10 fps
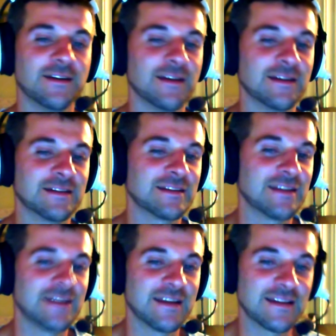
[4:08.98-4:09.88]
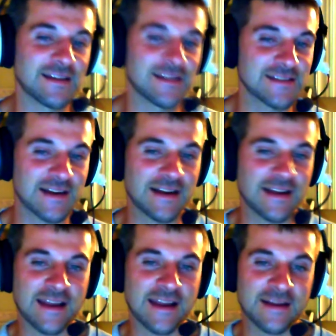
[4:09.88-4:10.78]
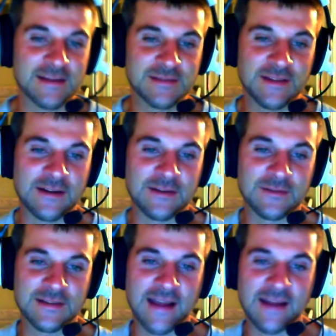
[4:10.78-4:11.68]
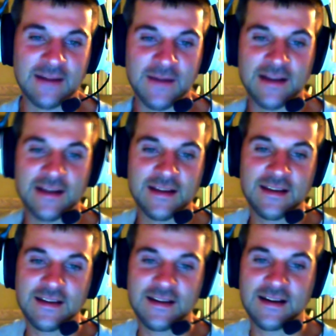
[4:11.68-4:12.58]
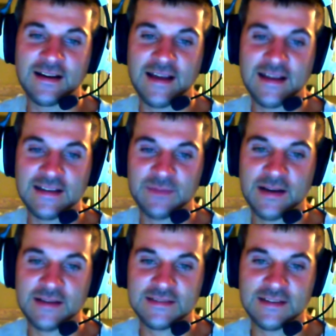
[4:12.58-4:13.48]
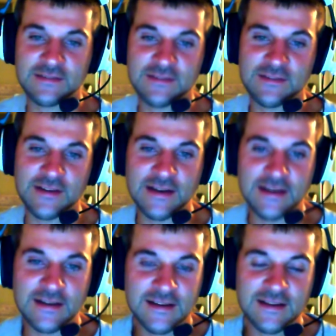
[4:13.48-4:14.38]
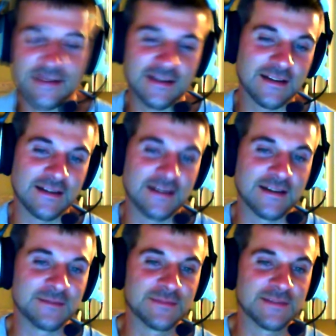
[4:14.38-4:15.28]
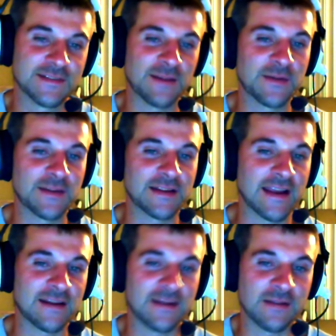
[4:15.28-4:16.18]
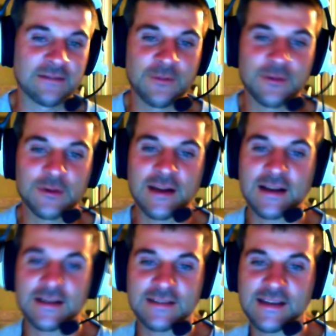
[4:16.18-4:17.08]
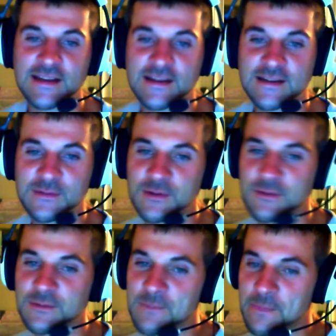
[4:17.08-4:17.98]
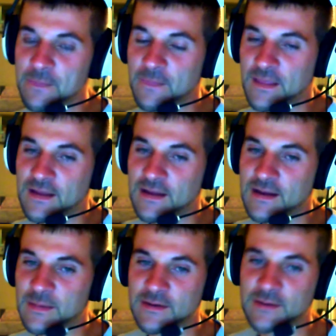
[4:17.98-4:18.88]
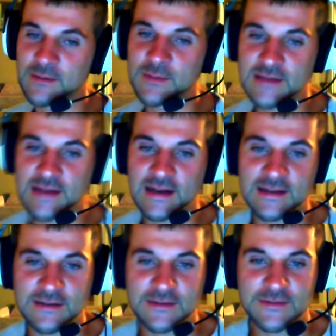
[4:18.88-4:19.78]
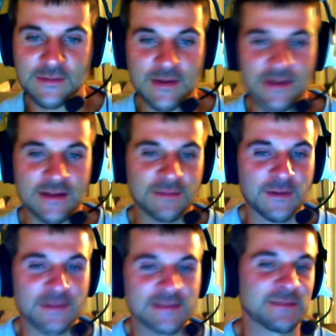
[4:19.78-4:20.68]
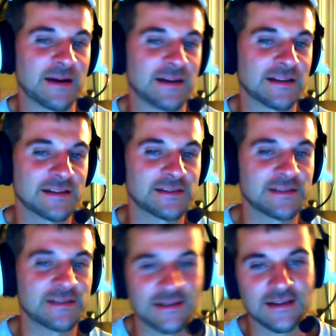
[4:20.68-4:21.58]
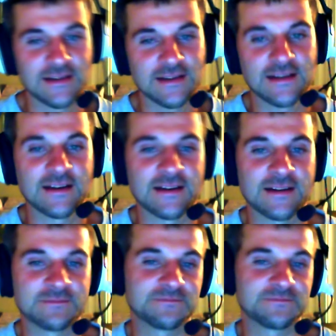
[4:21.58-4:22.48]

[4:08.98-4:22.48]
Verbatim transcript: and yes, I got a gate up so they don't attack my uh, Xbox stuff over here. Um, so I put a gate up like Fort Knox. They can't get through. I'll go ahead and put that out there for somebody else brings it to my attention. Um,